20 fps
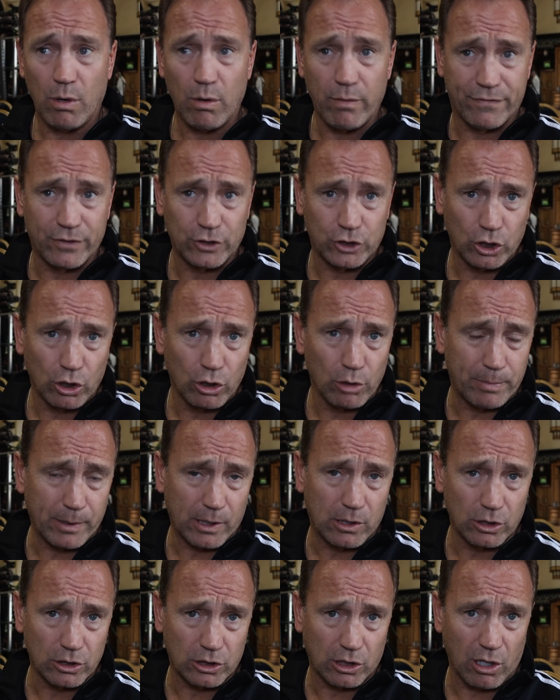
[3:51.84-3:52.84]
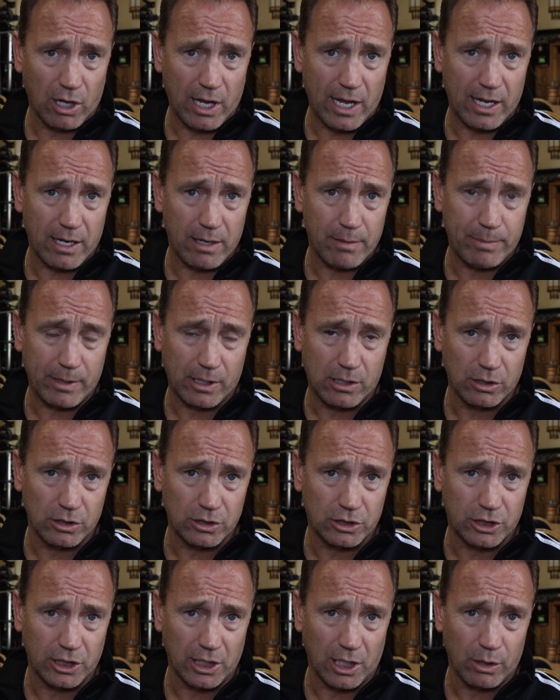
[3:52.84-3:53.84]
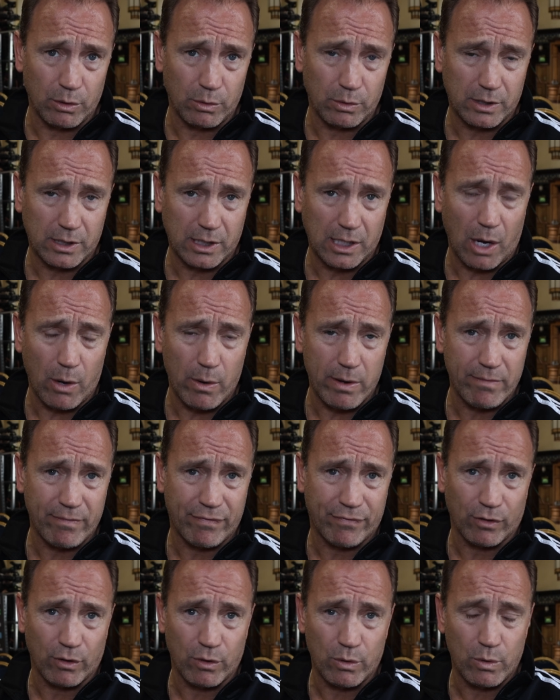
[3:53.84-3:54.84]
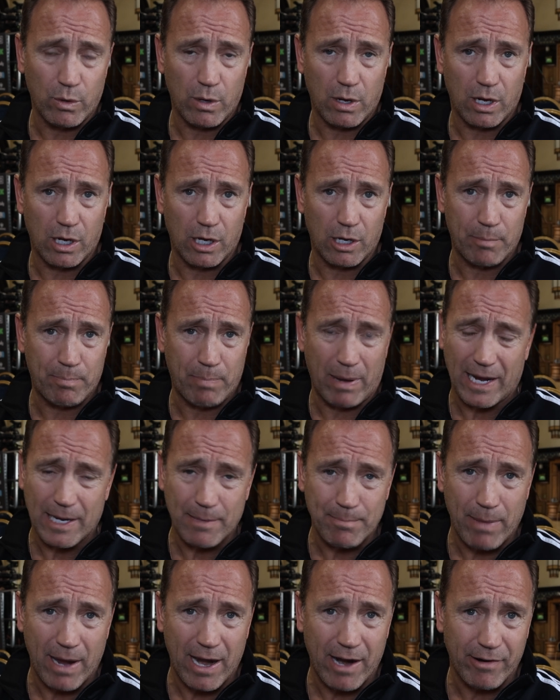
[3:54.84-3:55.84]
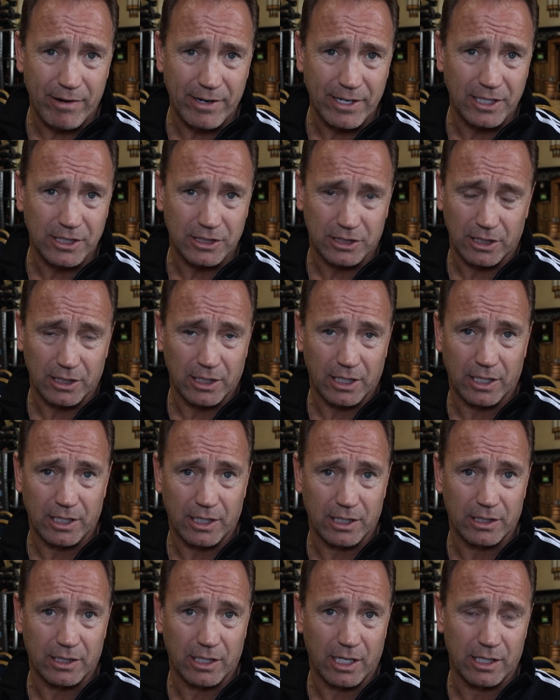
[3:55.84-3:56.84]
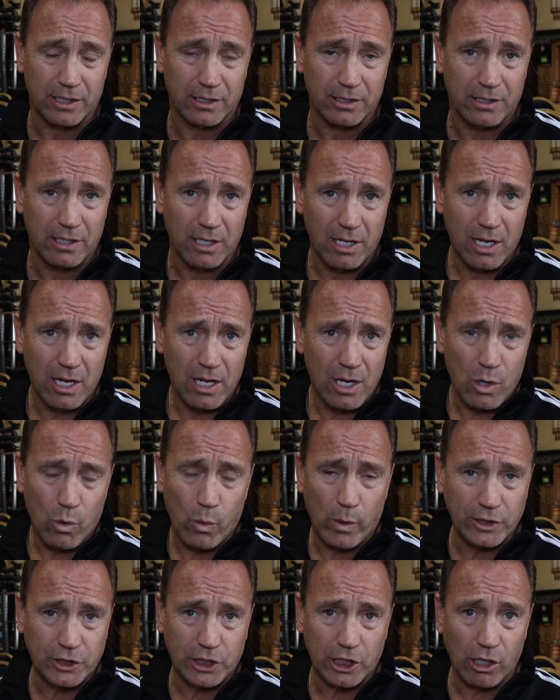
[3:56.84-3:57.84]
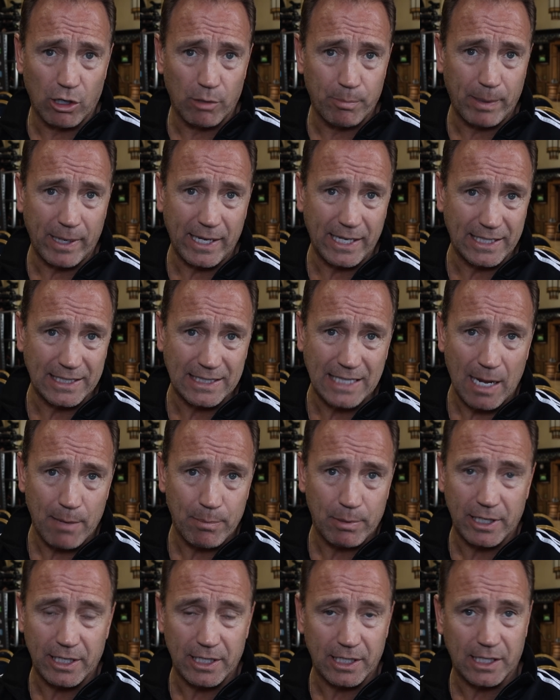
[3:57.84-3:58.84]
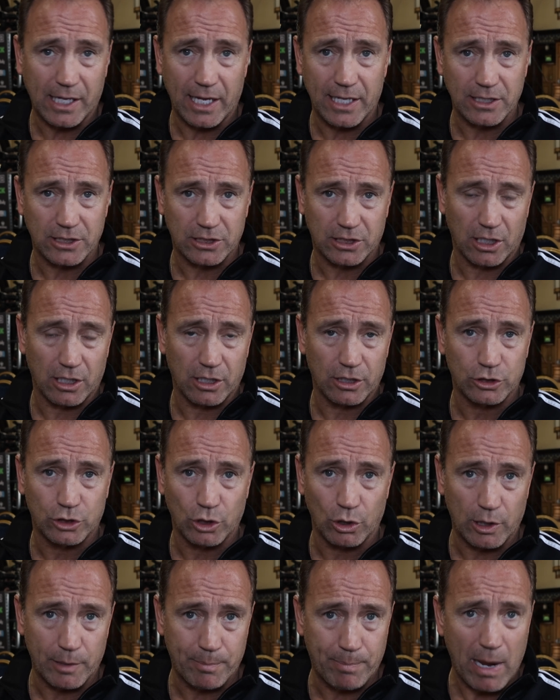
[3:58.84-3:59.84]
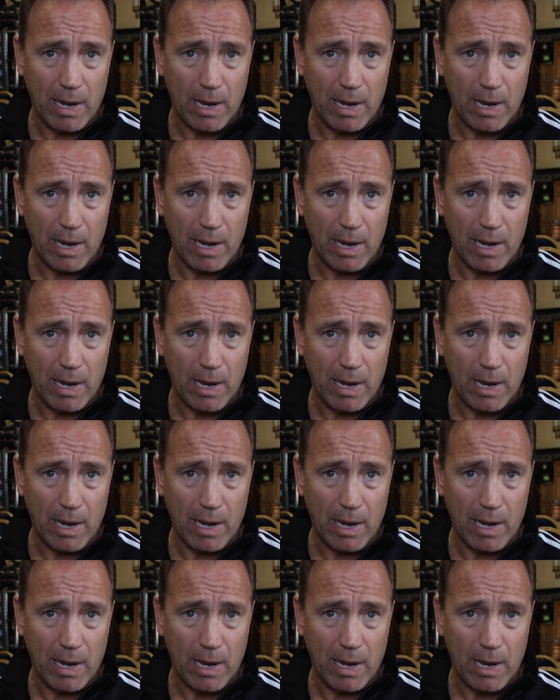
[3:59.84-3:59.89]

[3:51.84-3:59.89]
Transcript: Well, for sure, because you know, going through pain barriers, and when she got beat in Dublin against Julie